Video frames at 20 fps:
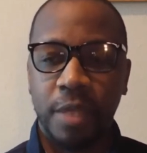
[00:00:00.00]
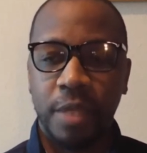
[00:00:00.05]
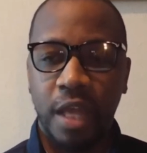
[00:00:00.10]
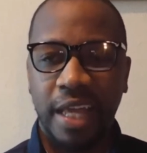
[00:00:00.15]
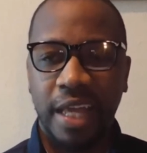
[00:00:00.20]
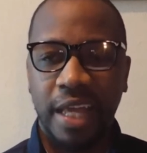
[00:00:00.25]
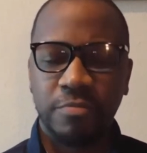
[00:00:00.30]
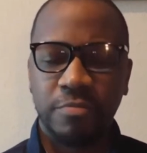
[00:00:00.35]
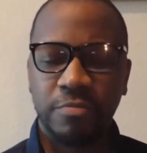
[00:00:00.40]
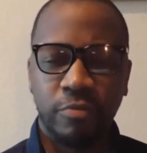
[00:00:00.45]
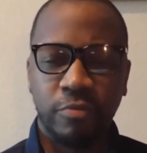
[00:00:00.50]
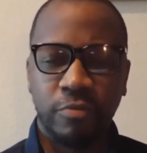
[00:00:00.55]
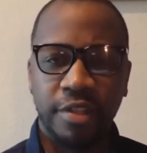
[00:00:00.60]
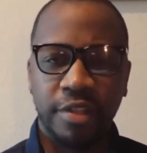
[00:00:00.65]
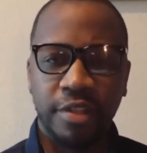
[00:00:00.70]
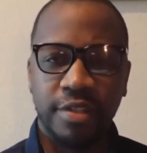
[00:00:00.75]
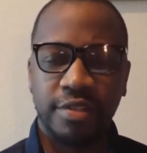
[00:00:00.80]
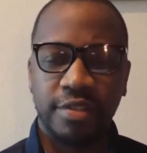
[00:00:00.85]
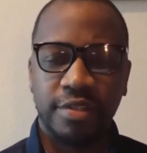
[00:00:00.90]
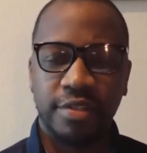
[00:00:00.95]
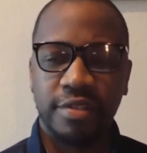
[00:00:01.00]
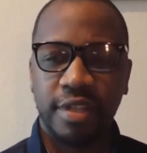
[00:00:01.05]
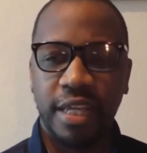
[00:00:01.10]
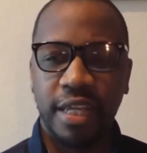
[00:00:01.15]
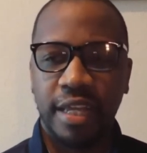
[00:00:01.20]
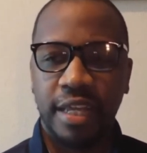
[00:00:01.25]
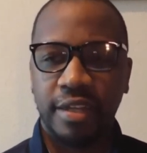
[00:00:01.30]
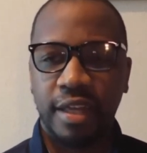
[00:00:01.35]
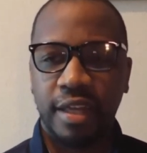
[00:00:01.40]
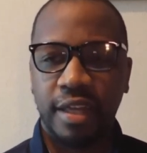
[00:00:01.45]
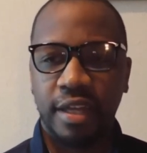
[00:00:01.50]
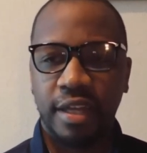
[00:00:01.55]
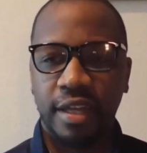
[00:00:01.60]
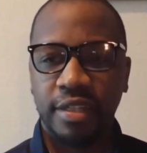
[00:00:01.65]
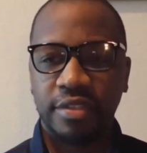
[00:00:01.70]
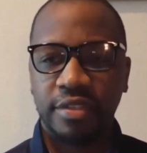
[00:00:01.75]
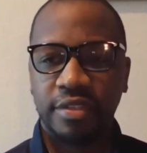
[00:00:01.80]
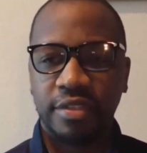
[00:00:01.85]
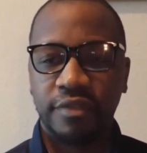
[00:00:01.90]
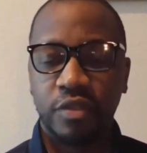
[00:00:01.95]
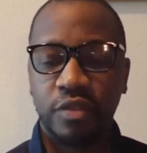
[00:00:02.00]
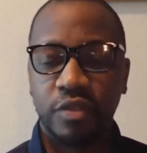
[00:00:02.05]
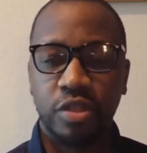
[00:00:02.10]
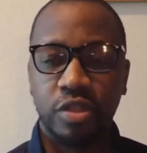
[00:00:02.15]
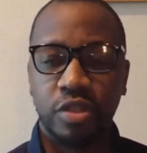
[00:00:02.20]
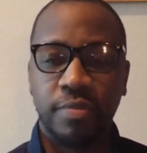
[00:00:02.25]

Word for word: his presence and uh, his viewership, his